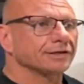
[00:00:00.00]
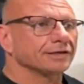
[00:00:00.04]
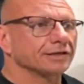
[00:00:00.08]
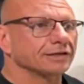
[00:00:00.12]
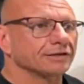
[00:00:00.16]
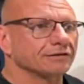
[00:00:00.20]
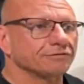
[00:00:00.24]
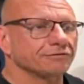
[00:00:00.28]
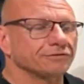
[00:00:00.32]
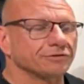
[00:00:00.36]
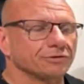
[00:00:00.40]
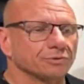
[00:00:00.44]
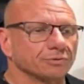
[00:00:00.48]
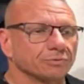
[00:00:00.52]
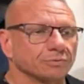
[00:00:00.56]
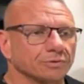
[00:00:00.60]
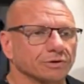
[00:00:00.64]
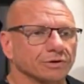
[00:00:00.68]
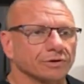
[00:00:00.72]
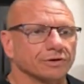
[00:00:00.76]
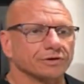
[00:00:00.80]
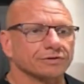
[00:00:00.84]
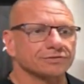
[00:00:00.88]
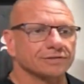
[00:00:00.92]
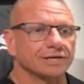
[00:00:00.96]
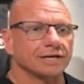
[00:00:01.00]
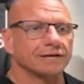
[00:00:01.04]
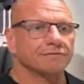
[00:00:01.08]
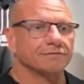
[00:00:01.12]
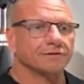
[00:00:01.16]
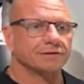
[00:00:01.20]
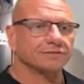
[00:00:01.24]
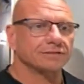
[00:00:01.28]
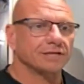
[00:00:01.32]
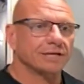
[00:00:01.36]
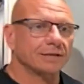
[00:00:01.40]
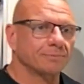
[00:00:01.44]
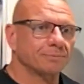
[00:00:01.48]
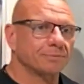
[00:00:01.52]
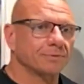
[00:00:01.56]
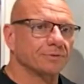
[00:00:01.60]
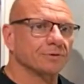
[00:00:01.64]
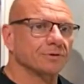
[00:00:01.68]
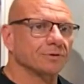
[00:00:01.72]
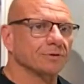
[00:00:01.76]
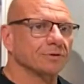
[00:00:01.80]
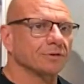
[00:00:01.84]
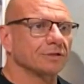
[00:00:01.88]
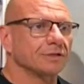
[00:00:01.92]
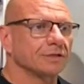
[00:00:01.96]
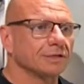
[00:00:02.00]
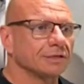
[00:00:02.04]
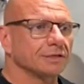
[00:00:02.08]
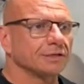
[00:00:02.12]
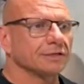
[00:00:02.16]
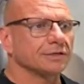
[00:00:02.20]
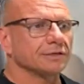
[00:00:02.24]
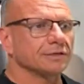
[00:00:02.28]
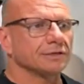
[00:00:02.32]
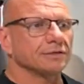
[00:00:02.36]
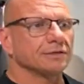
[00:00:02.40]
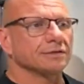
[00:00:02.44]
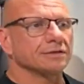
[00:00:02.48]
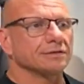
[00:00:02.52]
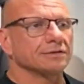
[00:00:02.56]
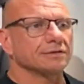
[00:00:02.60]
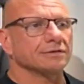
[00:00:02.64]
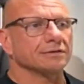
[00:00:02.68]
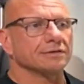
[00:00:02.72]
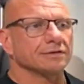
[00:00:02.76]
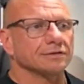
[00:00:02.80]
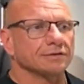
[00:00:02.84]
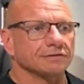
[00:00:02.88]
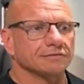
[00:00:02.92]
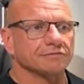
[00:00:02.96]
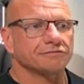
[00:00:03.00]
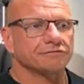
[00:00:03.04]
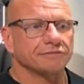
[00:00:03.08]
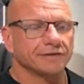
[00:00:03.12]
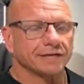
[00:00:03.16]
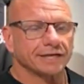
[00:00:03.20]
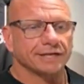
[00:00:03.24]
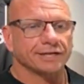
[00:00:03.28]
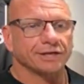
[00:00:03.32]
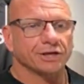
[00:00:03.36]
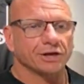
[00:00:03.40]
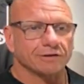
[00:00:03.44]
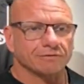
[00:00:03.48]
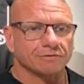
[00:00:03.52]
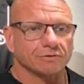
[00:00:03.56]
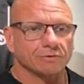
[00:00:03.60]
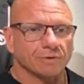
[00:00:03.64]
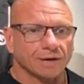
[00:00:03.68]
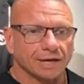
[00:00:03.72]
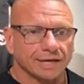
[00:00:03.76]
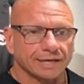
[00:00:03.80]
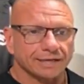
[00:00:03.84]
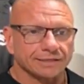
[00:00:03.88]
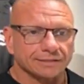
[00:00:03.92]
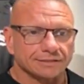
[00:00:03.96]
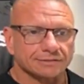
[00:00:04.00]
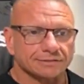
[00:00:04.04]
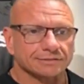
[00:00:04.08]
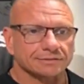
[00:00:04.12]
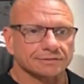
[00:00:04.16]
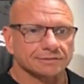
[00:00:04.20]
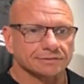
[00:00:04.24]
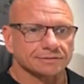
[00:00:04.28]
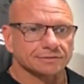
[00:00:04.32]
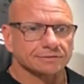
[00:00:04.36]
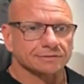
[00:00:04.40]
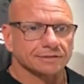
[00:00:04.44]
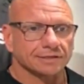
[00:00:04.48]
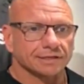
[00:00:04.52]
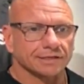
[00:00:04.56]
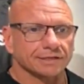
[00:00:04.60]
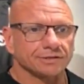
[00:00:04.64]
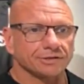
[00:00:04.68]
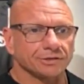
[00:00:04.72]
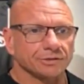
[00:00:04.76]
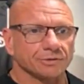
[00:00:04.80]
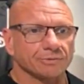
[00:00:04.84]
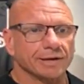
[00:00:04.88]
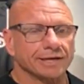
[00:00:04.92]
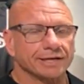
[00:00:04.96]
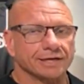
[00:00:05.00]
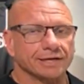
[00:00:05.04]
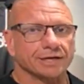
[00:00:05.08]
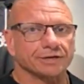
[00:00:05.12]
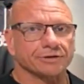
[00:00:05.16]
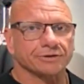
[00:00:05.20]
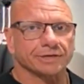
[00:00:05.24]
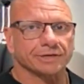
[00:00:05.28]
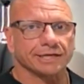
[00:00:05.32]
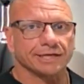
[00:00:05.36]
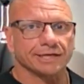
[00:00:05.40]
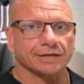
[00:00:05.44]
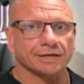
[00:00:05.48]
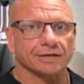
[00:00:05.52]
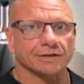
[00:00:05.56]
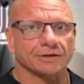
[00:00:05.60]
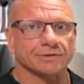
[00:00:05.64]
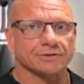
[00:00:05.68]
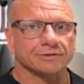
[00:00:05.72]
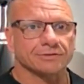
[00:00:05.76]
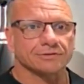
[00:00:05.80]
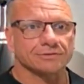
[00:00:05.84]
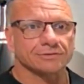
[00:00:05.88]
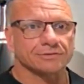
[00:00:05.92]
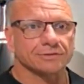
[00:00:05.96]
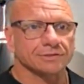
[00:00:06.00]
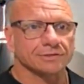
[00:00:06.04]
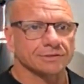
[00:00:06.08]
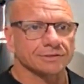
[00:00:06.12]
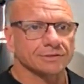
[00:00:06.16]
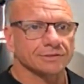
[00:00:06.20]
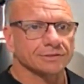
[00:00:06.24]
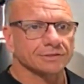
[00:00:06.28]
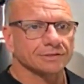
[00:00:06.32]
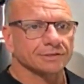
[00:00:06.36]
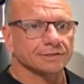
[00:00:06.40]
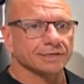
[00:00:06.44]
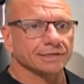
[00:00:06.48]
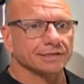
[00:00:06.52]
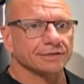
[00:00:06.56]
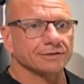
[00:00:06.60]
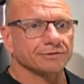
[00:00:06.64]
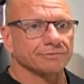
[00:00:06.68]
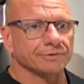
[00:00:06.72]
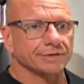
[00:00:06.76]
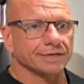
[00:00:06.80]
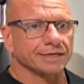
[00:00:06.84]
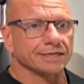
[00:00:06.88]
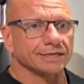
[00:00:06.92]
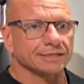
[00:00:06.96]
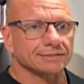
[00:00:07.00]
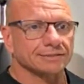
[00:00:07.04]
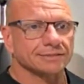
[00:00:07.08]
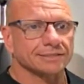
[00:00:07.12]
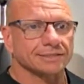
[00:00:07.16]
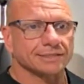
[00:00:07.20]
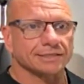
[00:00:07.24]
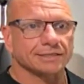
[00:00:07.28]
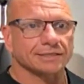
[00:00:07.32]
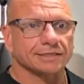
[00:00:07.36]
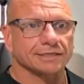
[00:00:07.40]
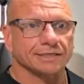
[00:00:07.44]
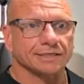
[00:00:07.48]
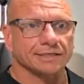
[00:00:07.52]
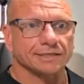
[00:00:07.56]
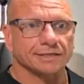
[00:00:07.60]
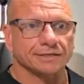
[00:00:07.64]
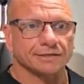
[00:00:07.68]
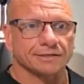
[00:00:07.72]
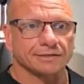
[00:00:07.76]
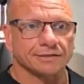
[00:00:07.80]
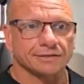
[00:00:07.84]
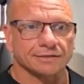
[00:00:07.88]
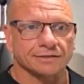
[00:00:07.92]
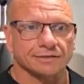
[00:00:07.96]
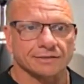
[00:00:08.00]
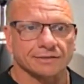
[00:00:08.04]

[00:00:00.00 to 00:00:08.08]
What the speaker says: If you were, say for example, fairly overweight and you weighed 100 kilos, and realistically